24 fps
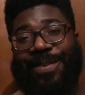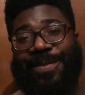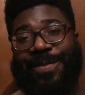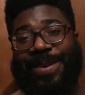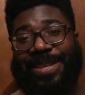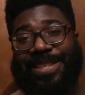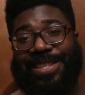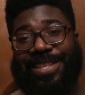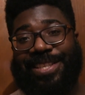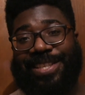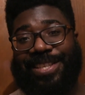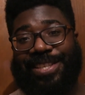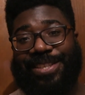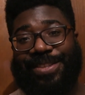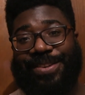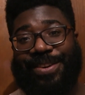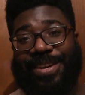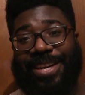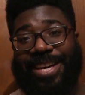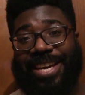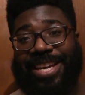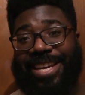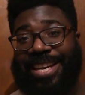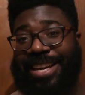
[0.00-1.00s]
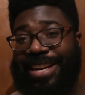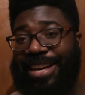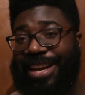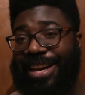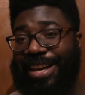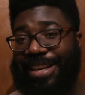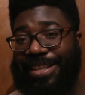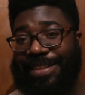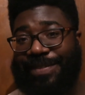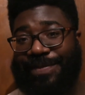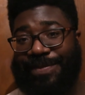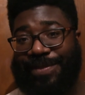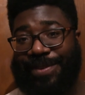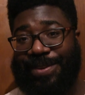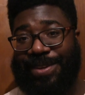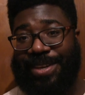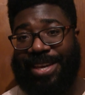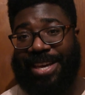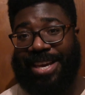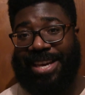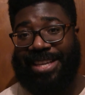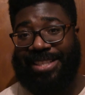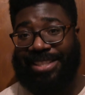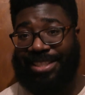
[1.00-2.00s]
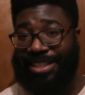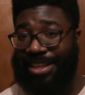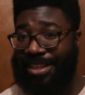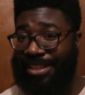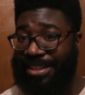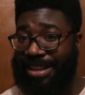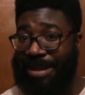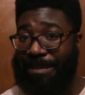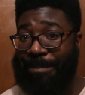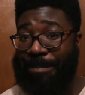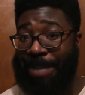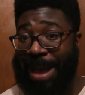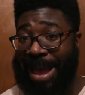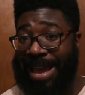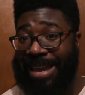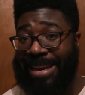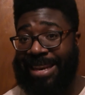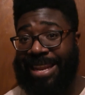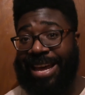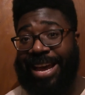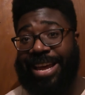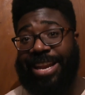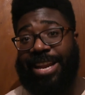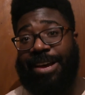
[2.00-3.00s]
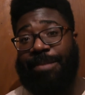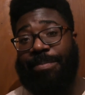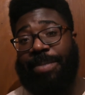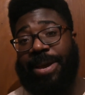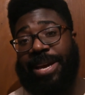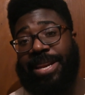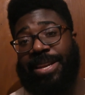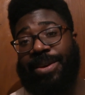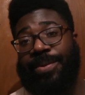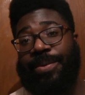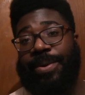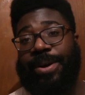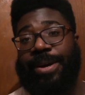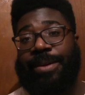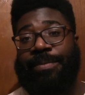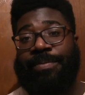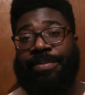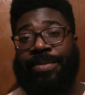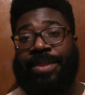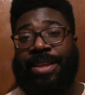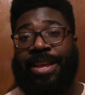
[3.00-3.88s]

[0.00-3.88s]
of West Indies cricket in the last few years in terms of the batting lineup anyway.